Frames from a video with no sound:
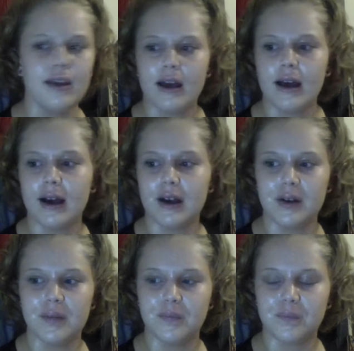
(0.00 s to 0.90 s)

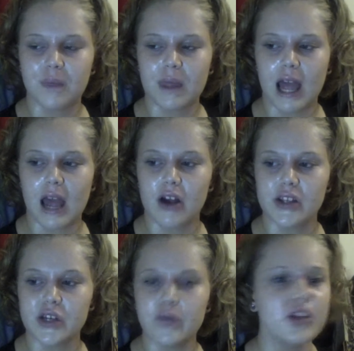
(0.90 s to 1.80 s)
I
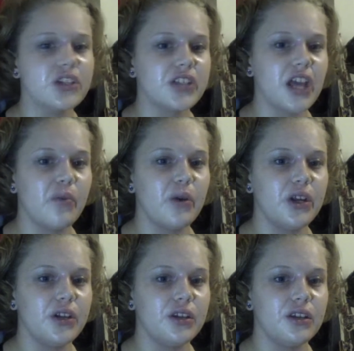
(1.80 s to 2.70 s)
also wish they would